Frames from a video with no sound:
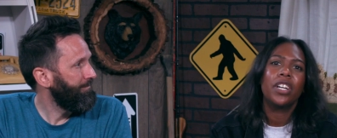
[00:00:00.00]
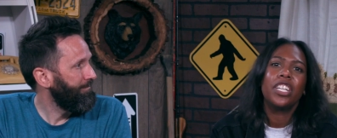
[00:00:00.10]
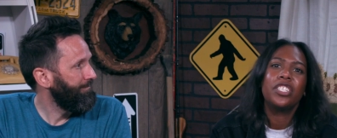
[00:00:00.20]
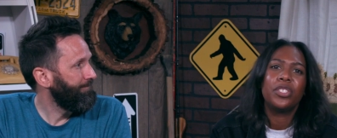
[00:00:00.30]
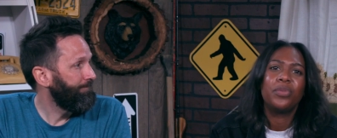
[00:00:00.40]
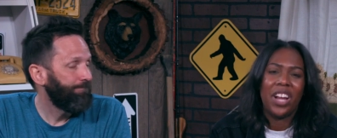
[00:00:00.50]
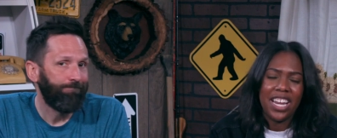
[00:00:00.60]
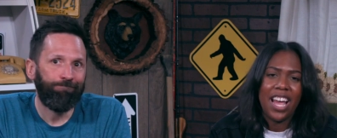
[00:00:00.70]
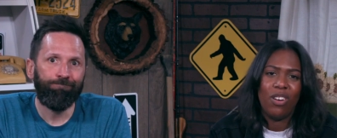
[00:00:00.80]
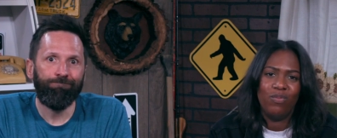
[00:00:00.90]
Speaker 1: we're going to do
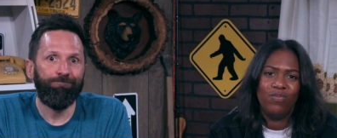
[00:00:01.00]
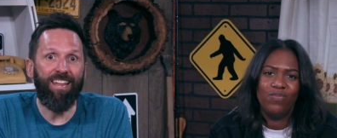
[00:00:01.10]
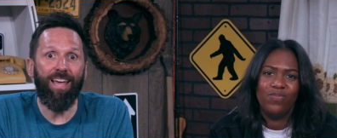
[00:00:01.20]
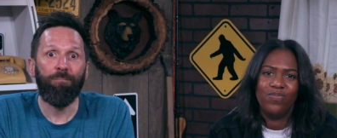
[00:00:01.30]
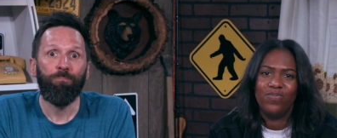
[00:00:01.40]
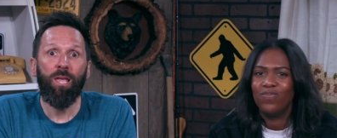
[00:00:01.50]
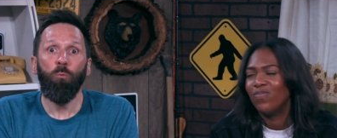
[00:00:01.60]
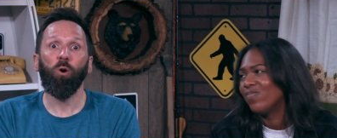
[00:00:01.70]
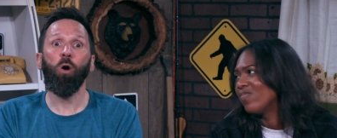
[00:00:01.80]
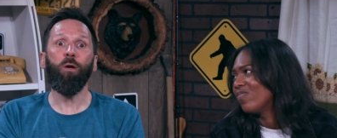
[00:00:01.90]
right now.
Speaker 2: Yeah,
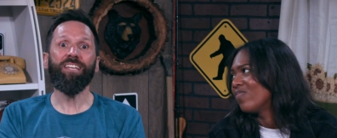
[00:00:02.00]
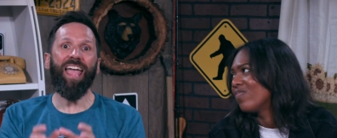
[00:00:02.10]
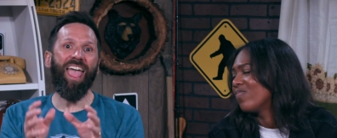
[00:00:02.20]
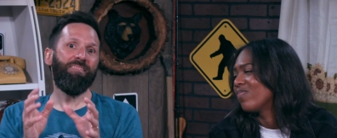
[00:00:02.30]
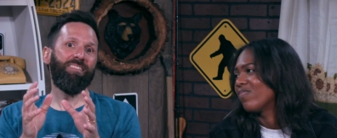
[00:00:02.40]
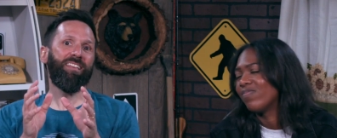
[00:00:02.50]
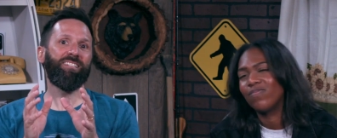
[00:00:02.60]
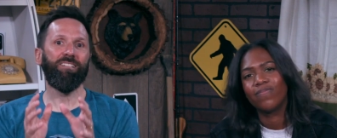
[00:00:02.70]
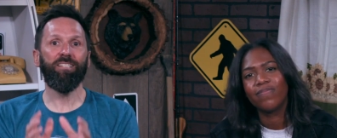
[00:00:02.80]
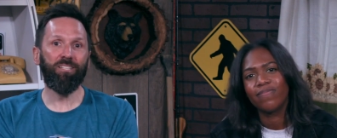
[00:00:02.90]
we're going to end
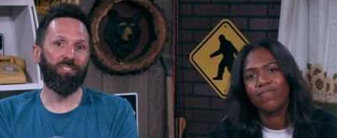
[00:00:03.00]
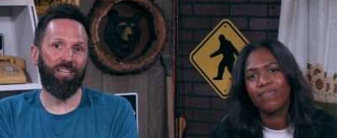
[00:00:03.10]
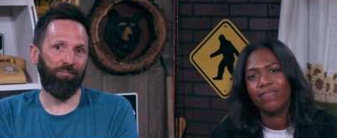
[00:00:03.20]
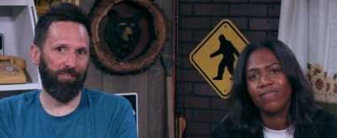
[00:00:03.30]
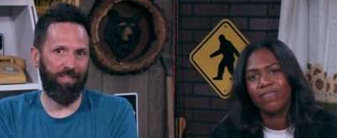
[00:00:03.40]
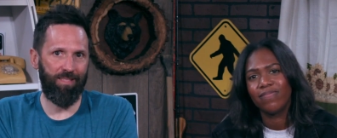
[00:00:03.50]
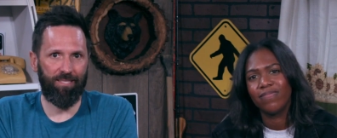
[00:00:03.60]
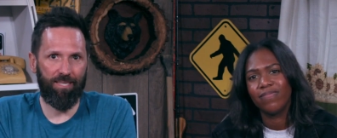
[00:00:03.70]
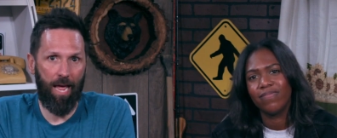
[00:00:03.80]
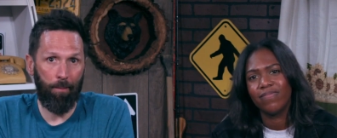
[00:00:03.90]
things a little differently
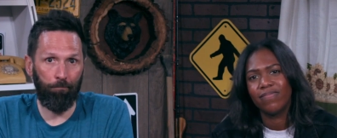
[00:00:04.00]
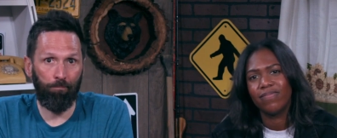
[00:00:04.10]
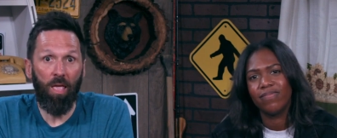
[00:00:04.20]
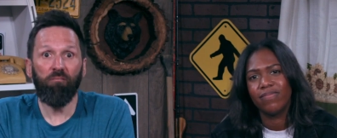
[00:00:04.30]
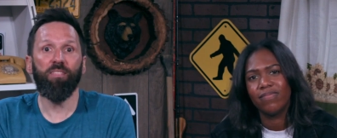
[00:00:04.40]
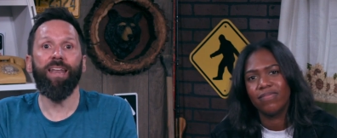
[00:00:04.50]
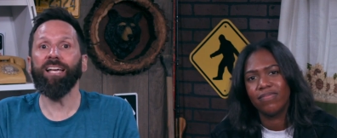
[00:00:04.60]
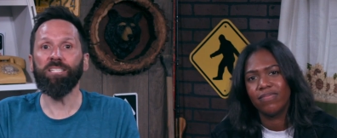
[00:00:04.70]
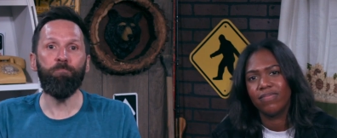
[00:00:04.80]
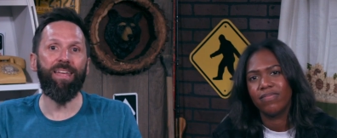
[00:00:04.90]
this time. For the
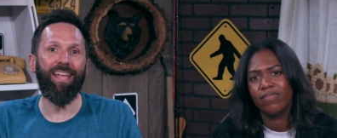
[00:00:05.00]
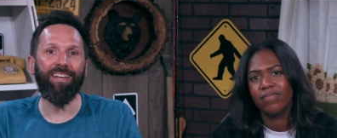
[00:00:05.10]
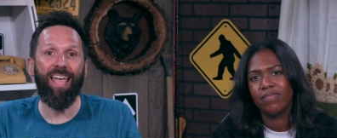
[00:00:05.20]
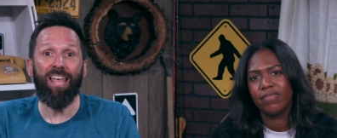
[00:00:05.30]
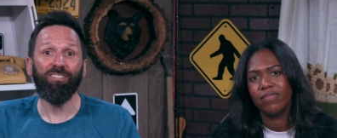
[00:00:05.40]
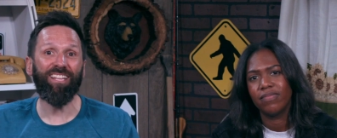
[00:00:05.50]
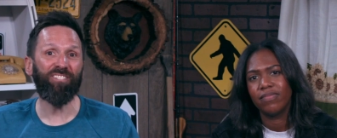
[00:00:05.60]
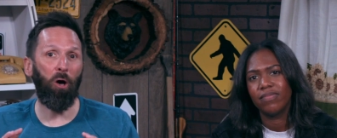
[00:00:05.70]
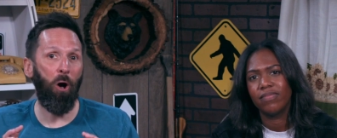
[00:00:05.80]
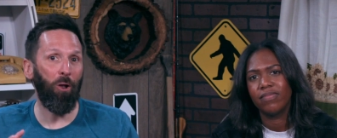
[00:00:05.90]
next minute,
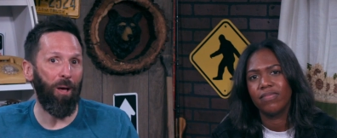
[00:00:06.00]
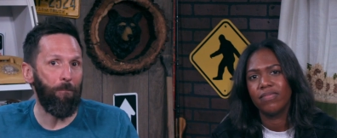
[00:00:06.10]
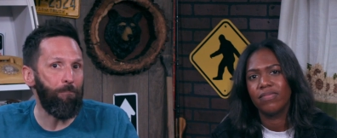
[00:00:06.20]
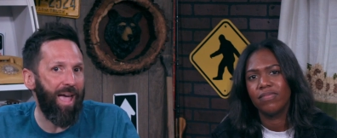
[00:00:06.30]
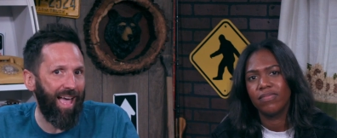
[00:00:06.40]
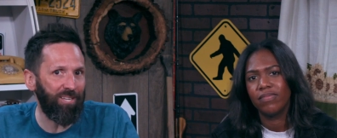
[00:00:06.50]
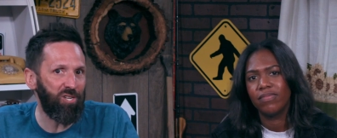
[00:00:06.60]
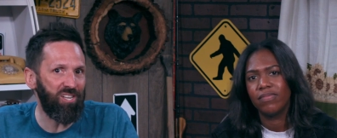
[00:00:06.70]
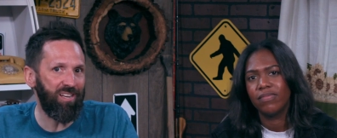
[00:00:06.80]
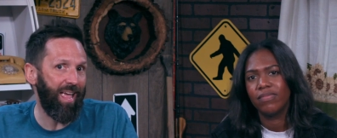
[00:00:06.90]
let's all
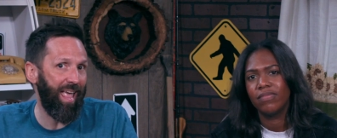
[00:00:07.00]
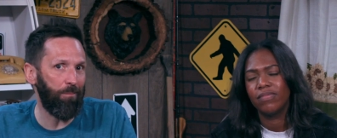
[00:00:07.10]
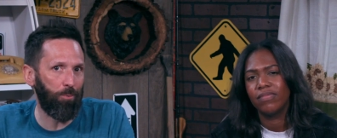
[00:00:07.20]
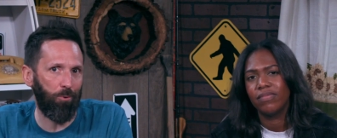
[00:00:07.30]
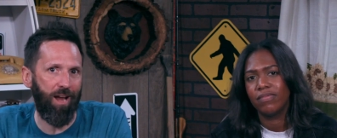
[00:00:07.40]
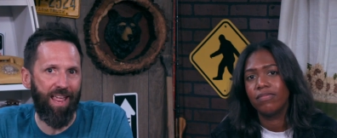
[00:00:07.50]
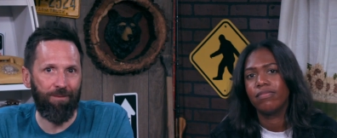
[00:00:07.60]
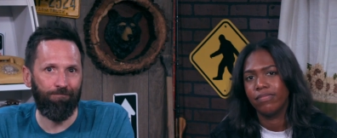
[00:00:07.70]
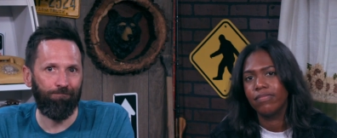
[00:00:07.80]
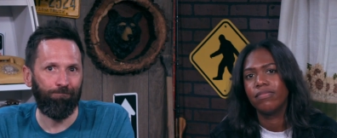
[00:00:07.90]
imagine and
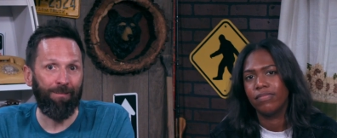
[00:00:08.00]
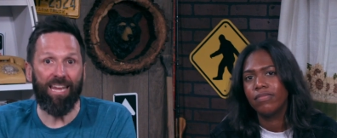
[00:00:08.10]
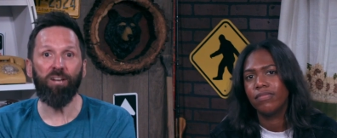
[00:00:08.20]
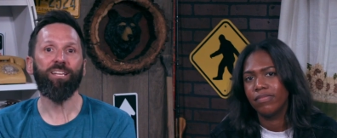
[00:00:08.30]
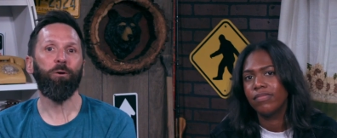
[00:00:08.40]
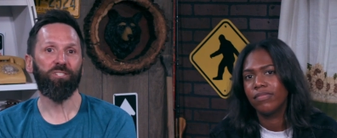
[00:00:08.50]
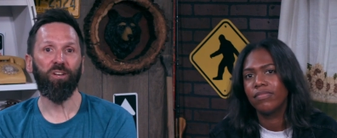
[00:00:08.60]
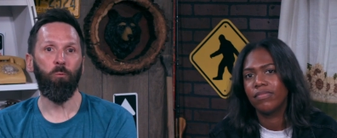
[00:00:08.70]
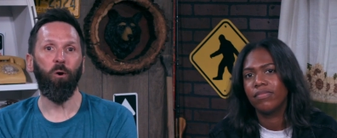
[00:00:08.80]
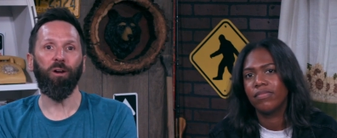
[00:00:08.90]
pray. Here's how it's
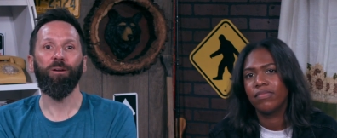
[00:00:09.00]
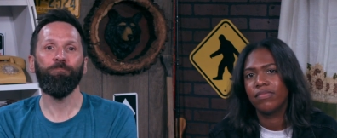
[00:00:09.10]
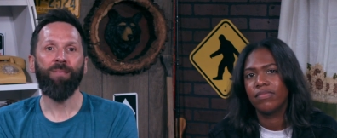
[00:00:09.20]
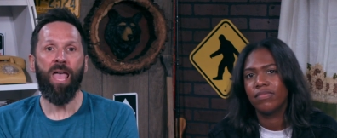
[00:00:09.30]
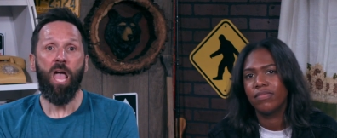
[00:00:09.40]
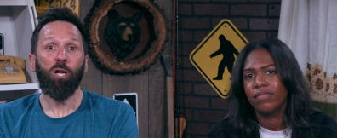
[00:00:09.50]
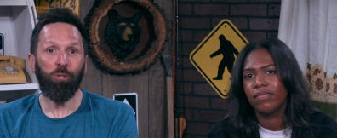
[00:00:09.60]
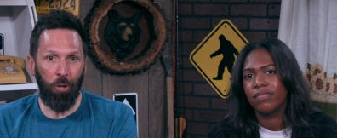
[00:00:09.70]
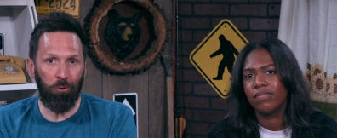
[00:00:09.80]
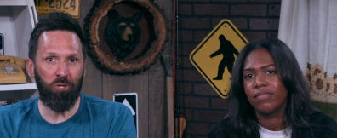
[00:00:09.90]
going to work
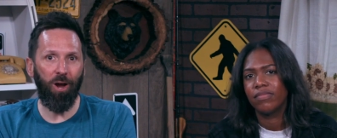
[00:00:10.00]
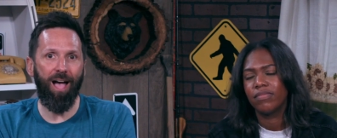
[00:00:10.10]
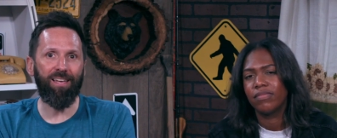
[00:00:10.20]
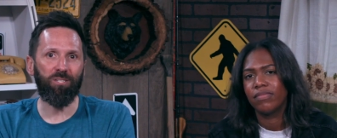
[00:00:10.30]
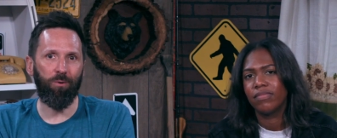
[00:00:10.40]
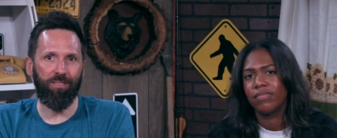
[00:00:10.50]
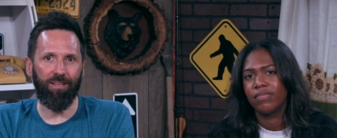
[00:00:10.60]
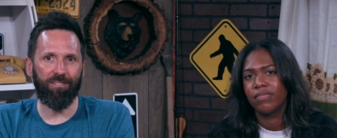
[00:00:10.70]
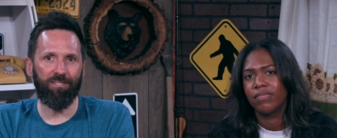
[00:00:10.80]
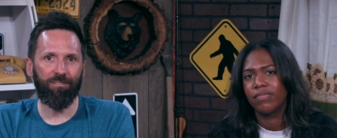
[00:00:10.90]
close your eyes with
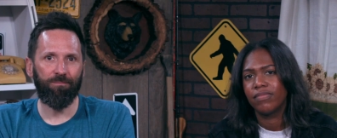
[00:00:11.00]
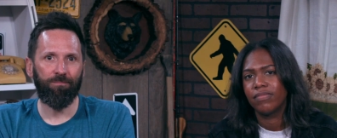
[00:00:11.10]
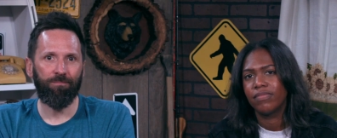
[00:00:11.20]
us.